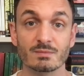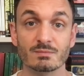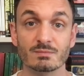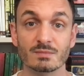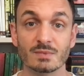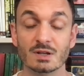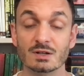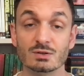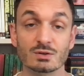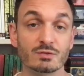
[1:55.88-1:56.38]

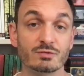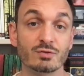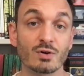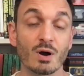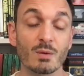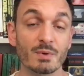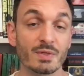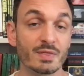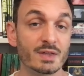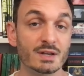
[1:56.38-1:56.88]
into a
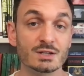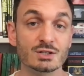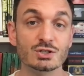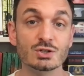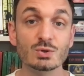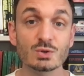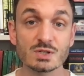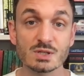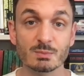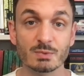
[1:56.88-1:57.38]
format that is
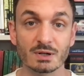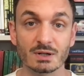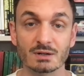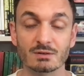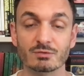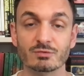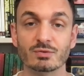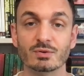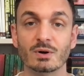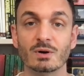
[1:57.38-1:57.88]

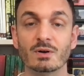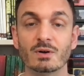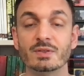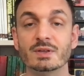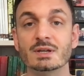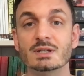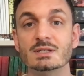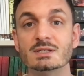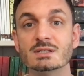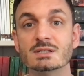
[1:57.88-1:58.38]
usable for
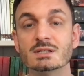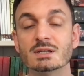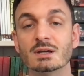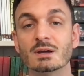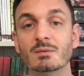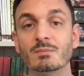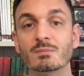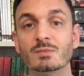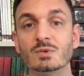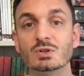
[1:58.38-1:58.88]
these
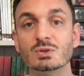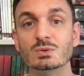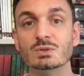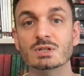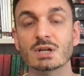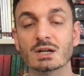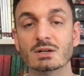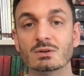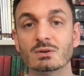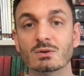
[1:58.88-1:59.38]
new
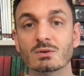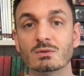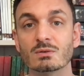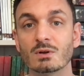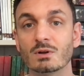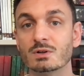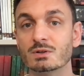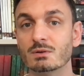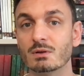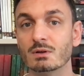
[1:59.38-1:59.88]

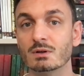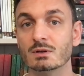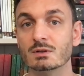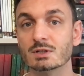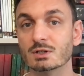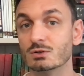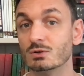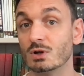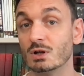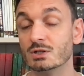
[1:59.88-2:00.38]

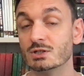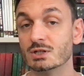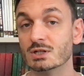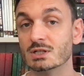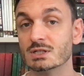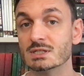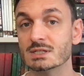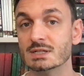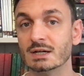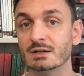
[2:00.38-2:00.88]

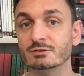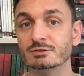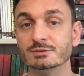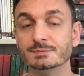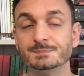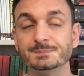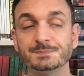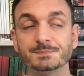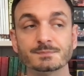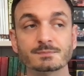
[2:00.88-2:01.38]
technological stuff.
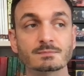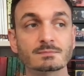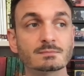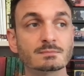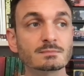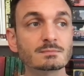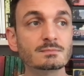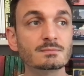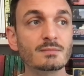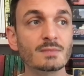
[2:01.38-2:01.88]

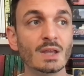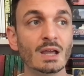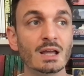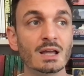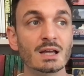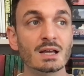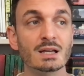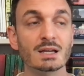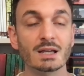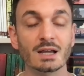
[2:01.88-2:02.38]

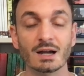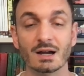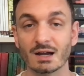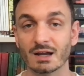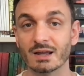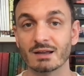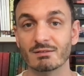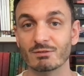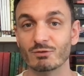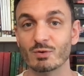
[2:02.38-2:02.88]
Yeah,
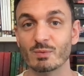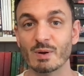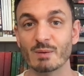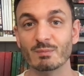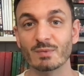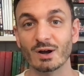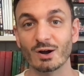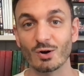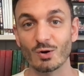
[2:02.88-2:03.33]
I remember how